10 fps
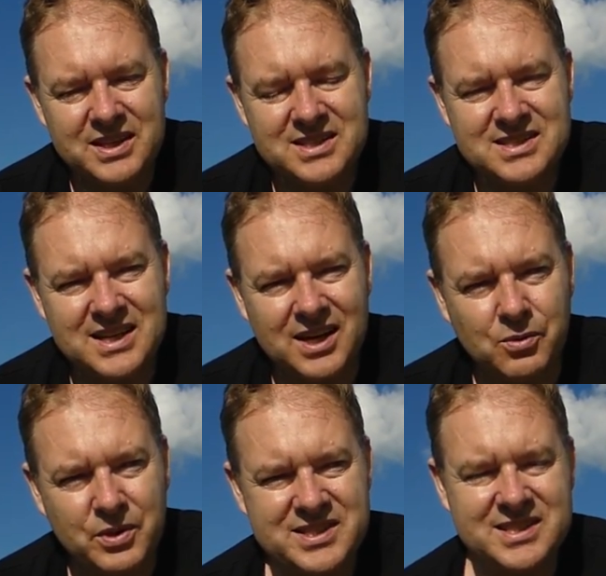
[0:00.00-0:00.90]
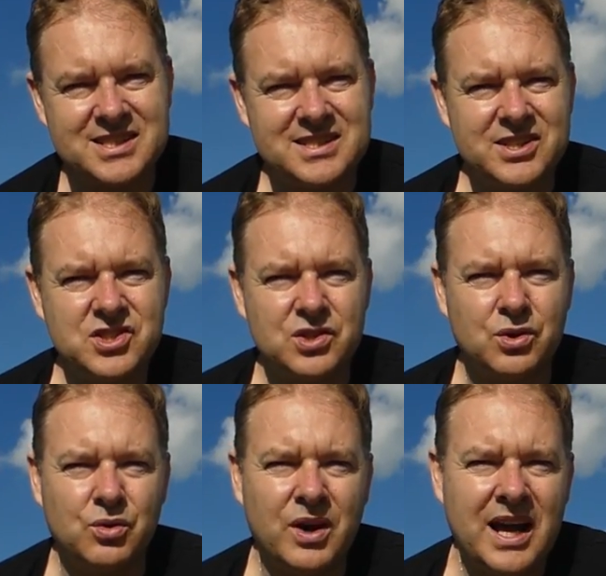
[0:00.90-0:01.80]
these Western
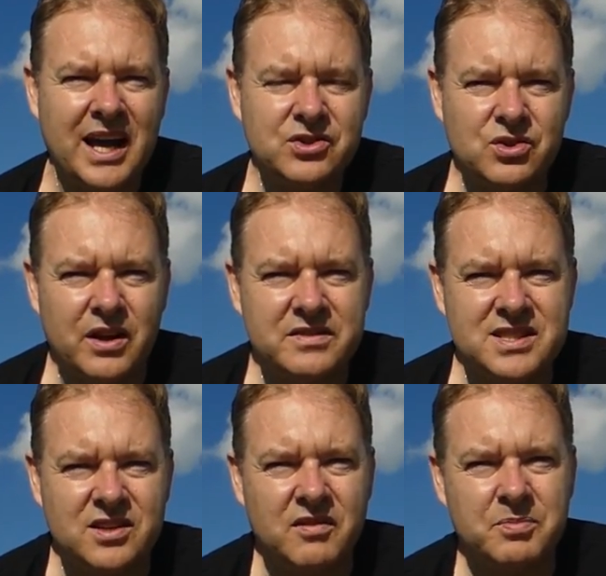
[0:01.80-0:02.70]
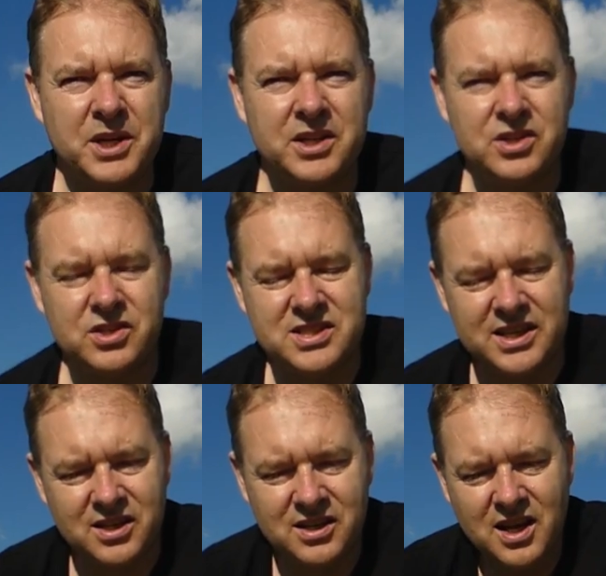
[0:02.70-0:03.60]
Digital hard drives that I've been
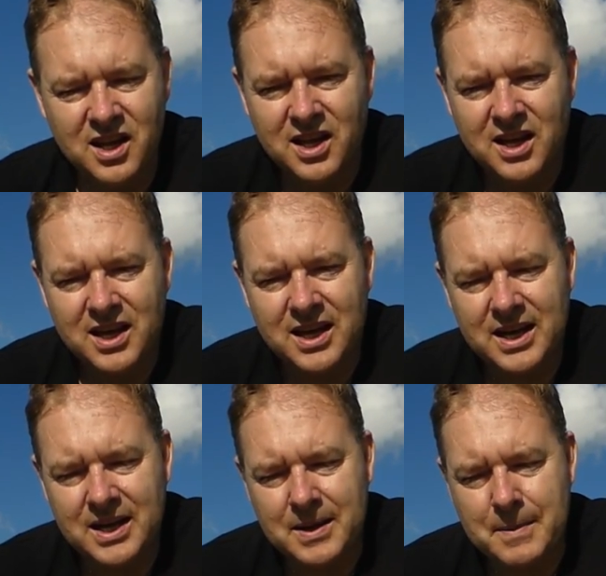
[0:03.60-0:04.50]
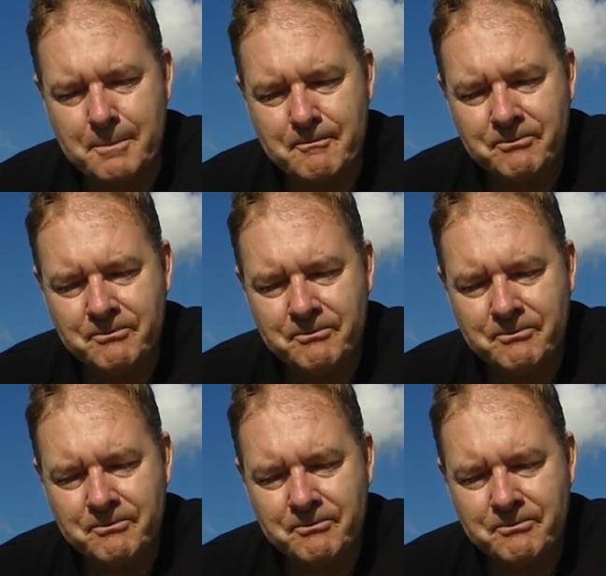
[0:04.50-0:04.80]
using, I